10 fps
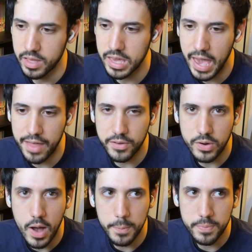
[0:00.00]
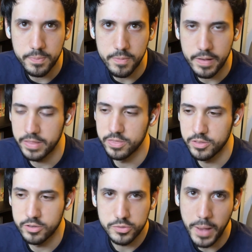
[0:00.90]
gather up and
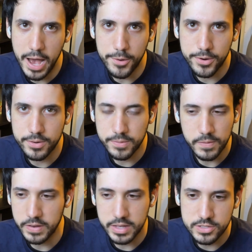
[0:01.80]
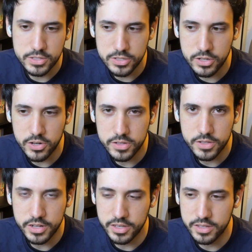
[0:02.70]
use power against this girl,
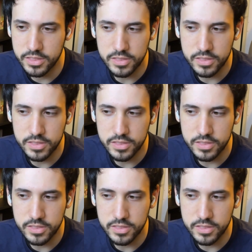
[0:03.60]
and he